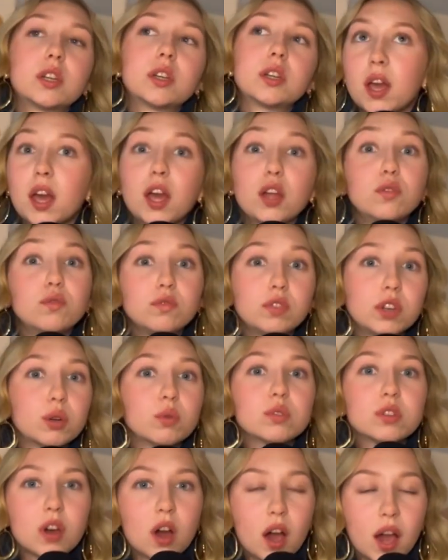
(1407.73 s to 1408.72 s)
in real
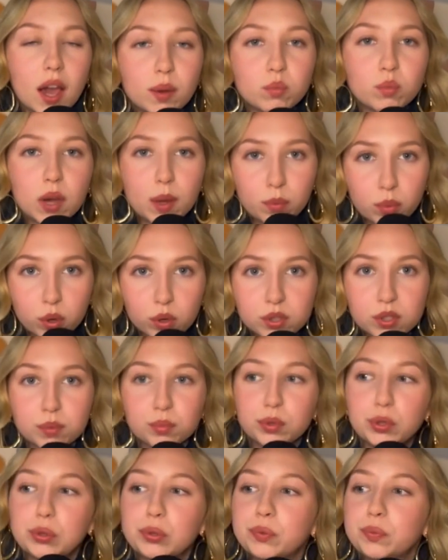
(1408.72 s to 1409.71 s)
time where
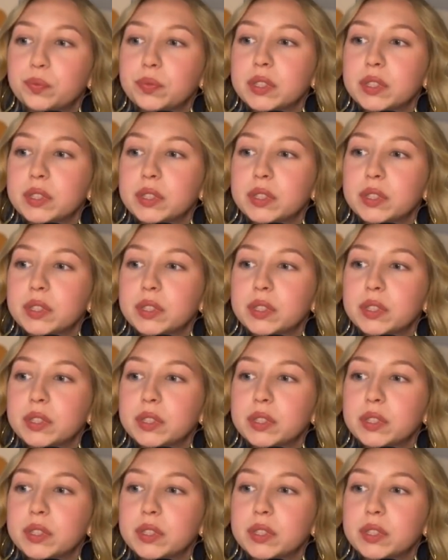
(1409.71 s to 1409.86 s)
possible,